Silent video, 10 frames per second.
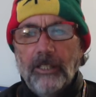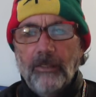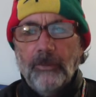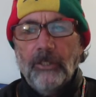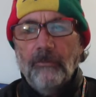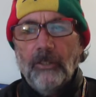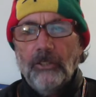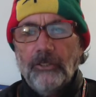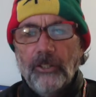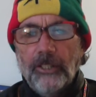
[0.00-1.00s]
and we're in
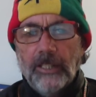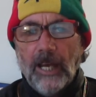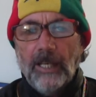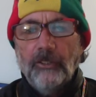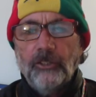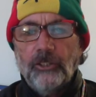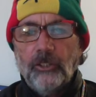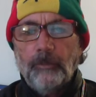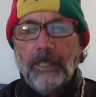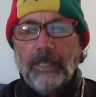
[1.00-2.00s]
verse 39, Jesus
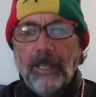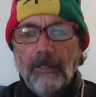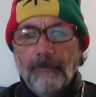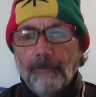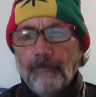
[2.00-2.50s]
speaking.